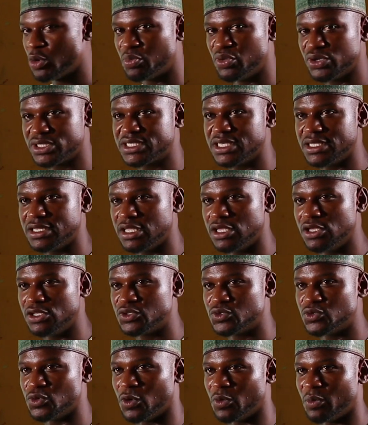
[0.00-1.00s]
Putting
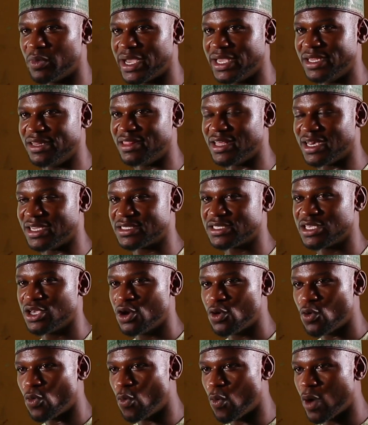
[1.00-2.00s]
into your mind that
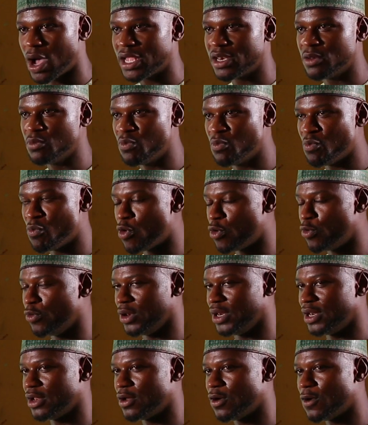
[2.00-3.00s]
1
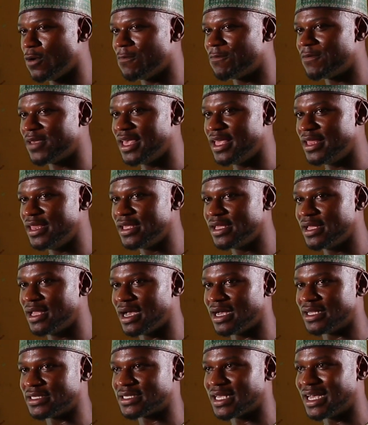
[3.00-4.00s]
mole of any
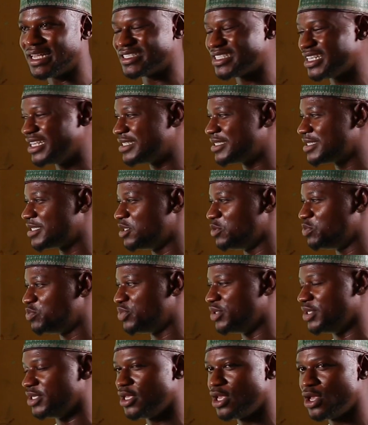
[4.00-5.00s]
gas at
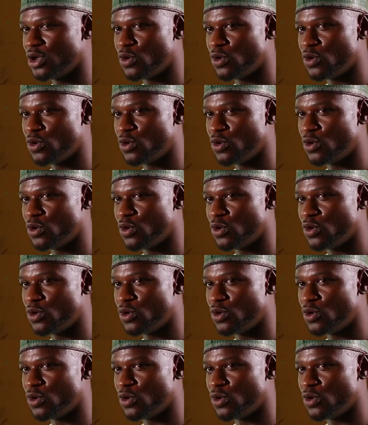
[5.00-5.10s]
STP